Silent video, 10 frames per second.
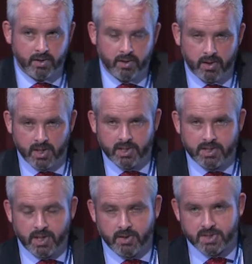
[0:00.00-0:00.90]
an
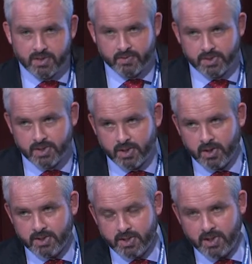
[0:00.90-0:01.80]
NGO, civil
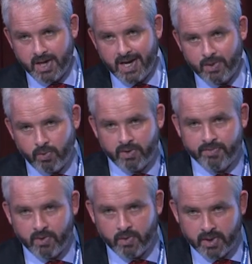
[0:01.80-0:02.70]
society, and
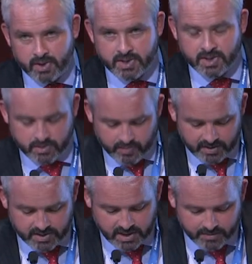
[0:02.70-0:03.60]
welfare organisation
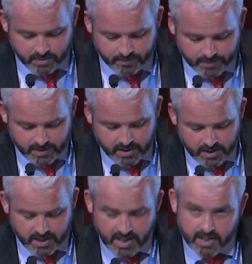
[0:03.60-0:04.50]
roundtable.
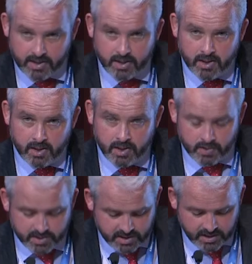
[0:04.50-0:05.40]
Again,
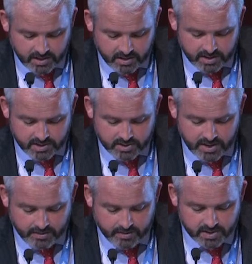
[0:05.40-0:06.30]
unity in
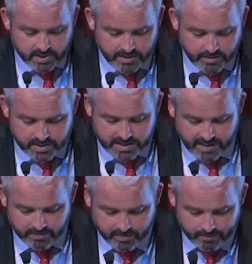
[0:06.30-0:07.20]
strength and strength in depth.